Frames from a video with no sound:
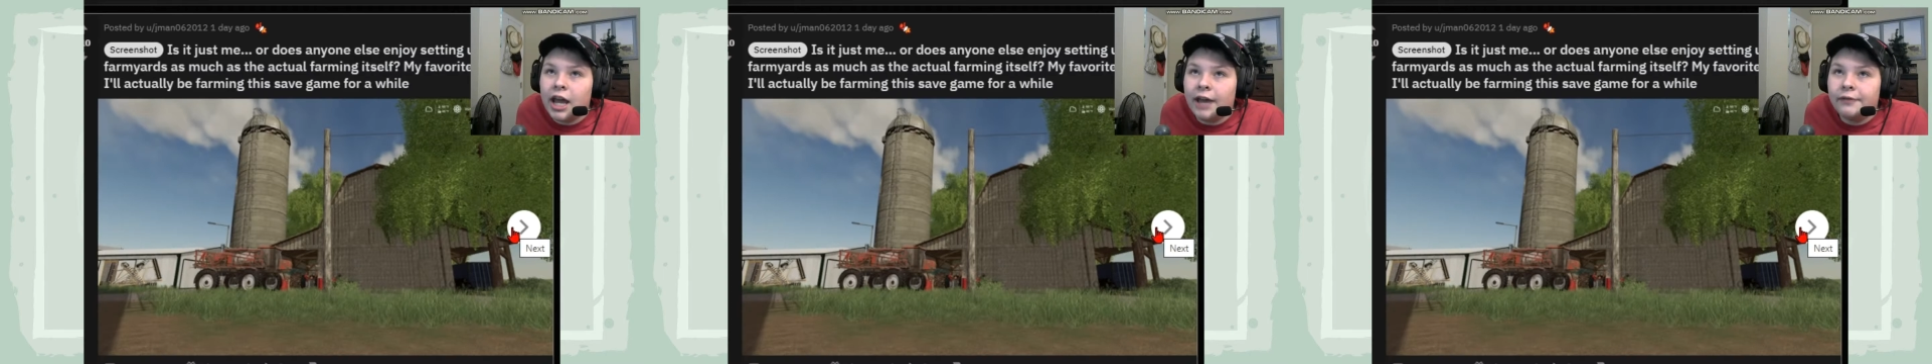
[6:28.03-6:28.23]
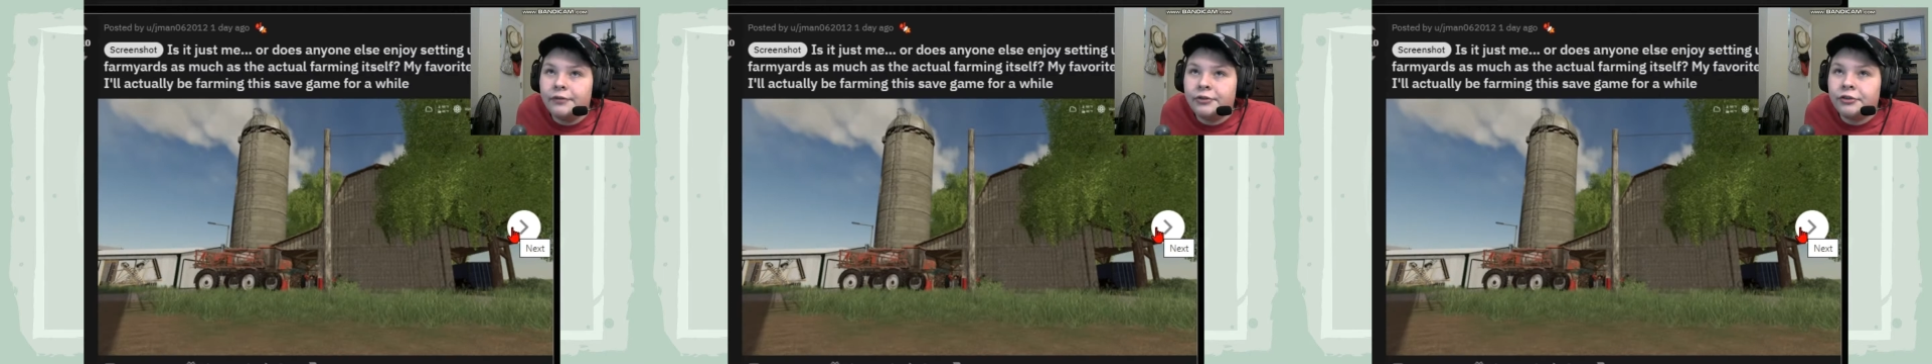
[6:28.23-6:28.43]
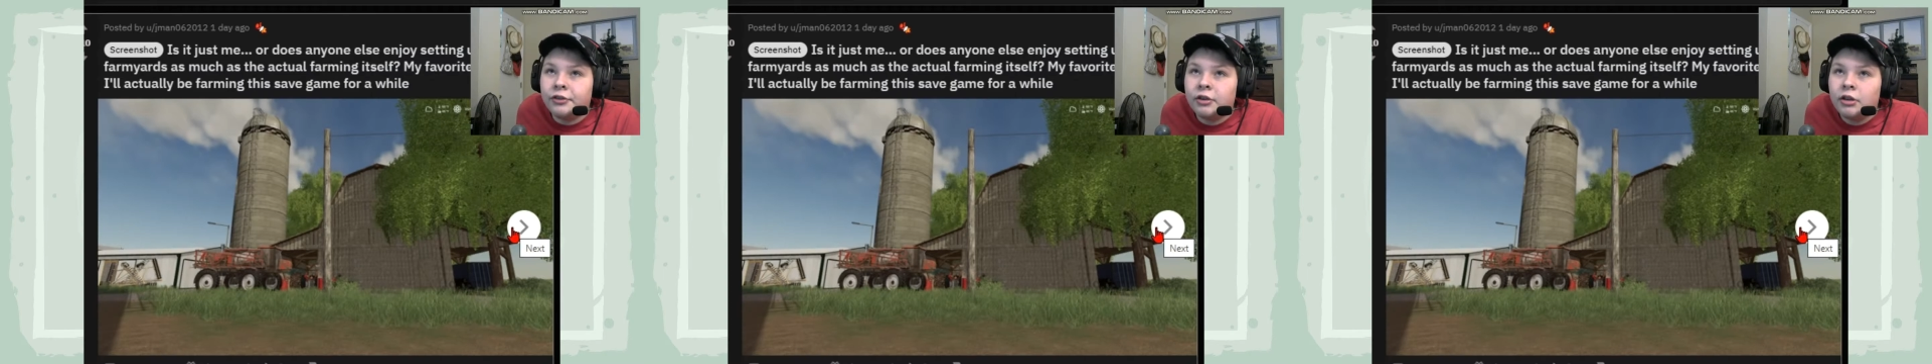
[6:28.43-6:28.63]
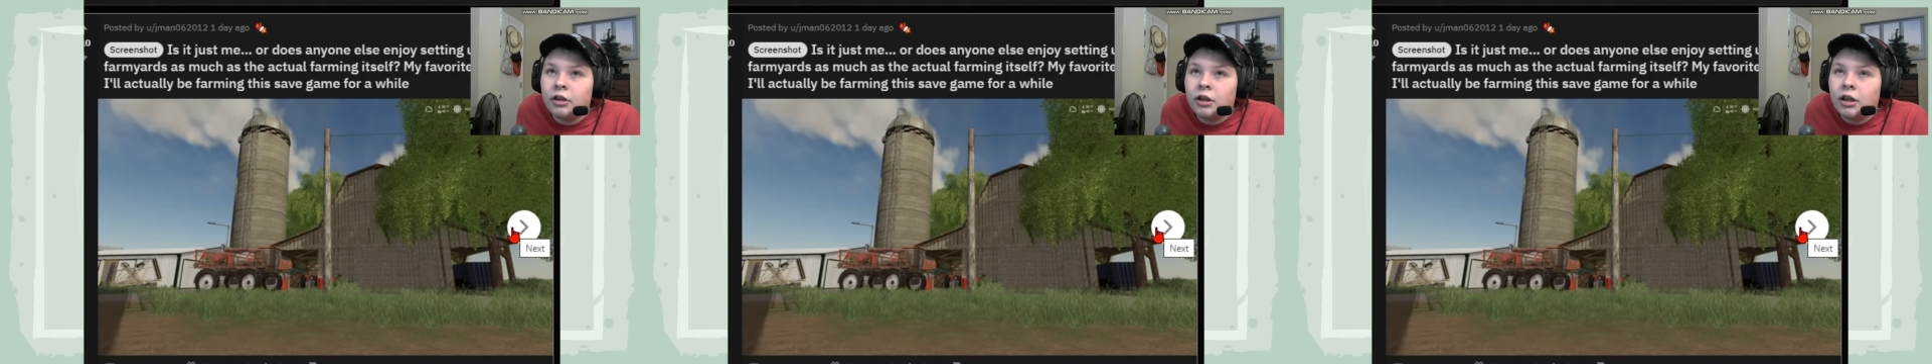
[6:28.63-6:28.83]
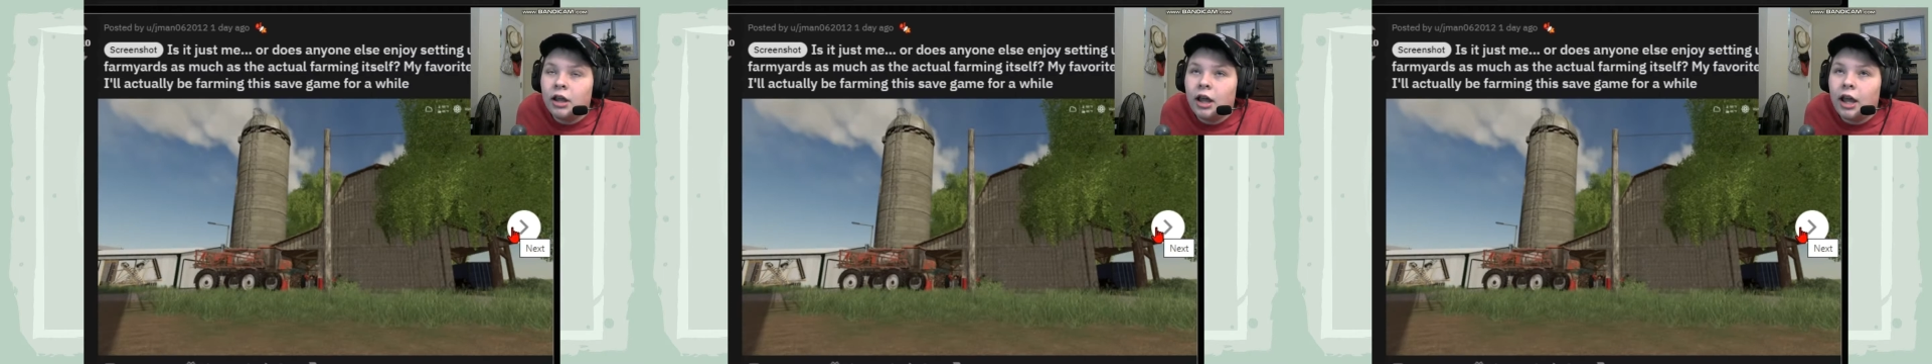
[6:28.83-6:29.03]
sheds
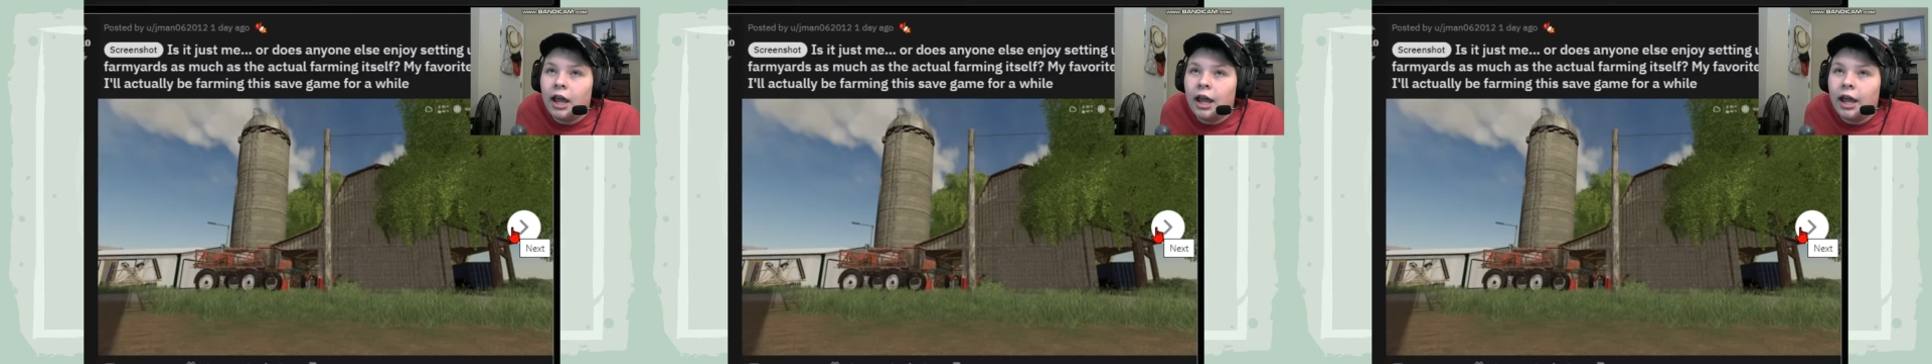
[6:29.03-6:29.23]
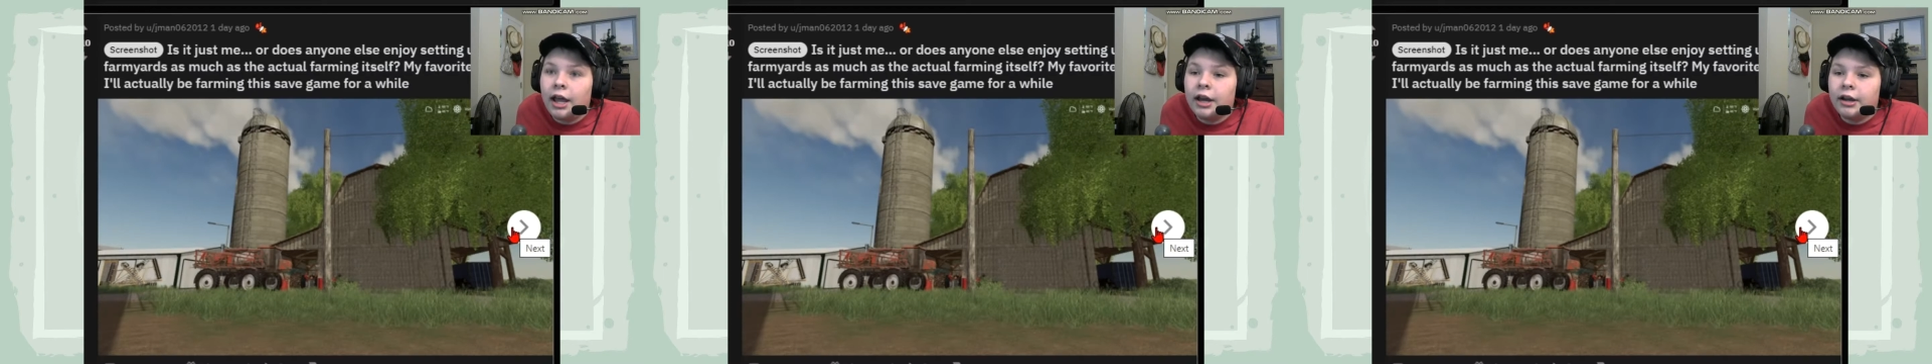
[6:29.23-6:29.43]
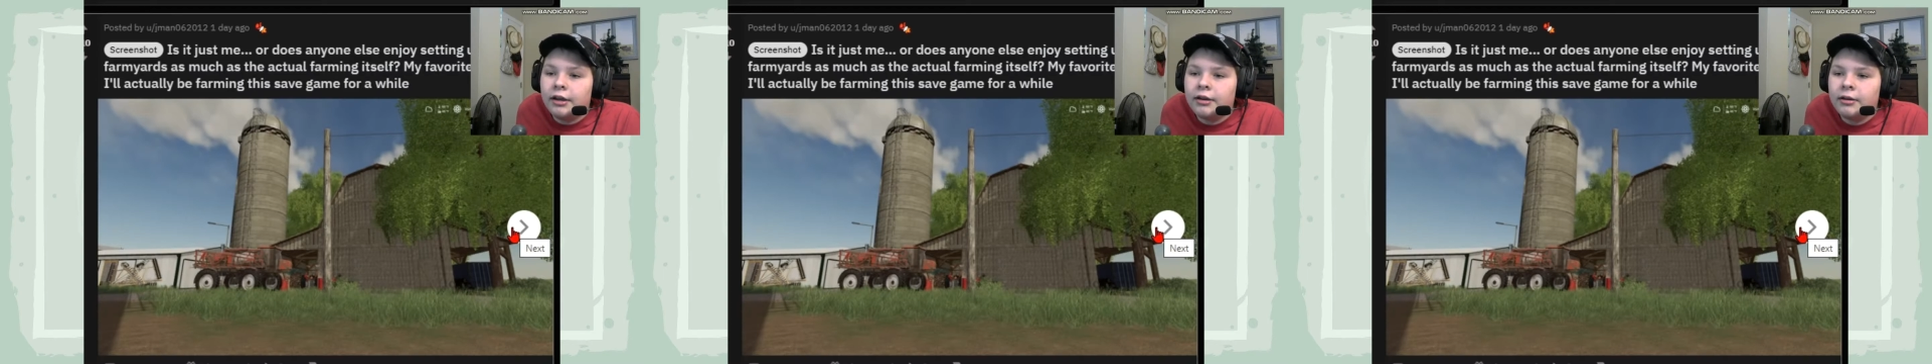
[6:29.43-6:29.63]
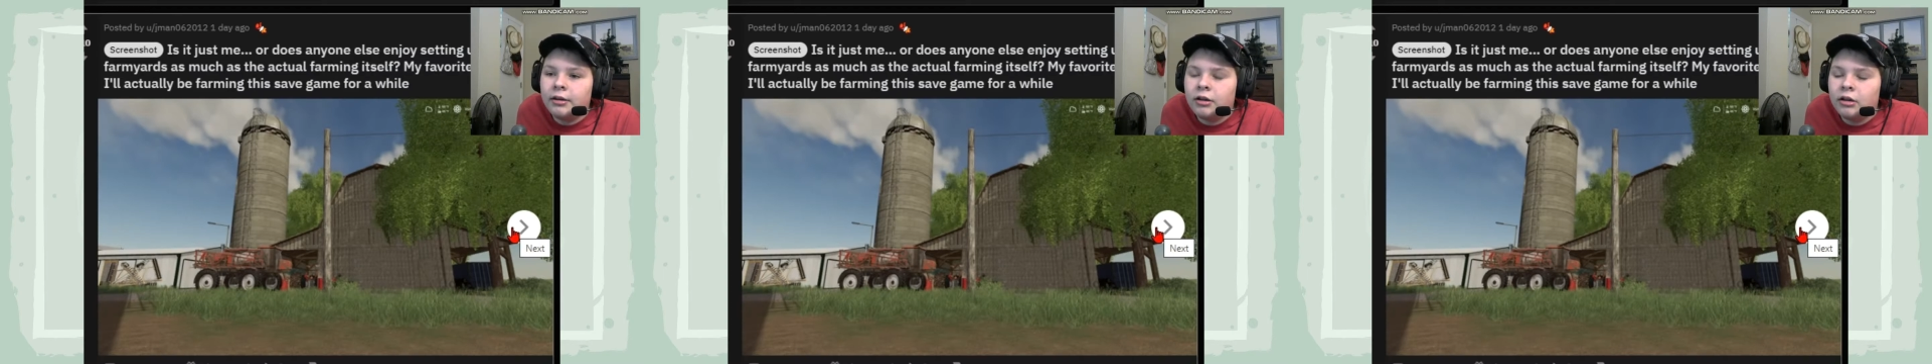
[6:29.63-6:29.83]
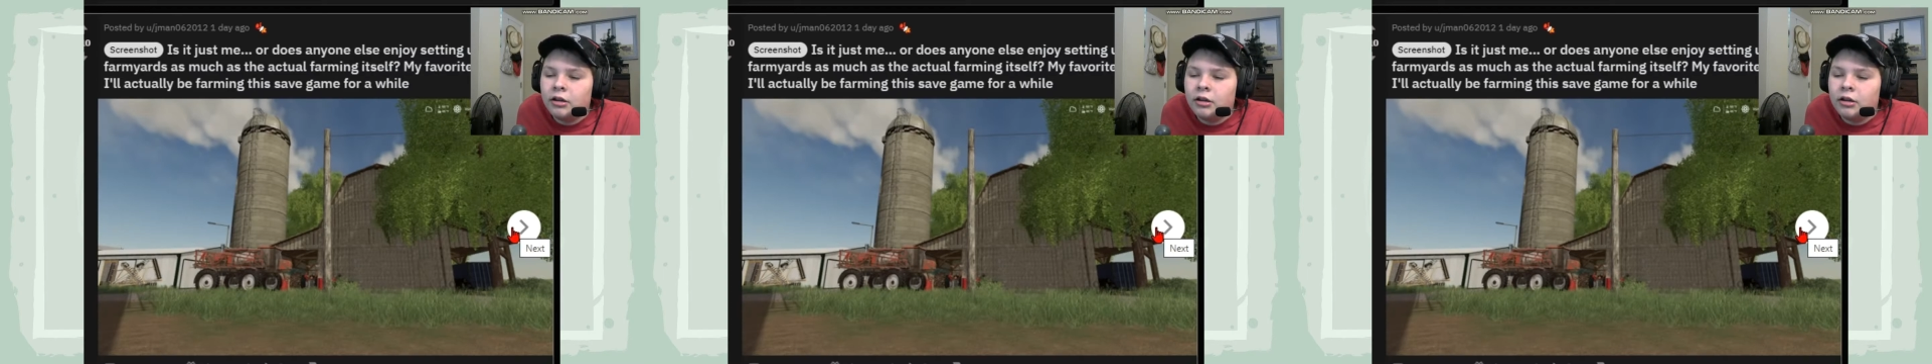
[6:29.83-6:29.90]
and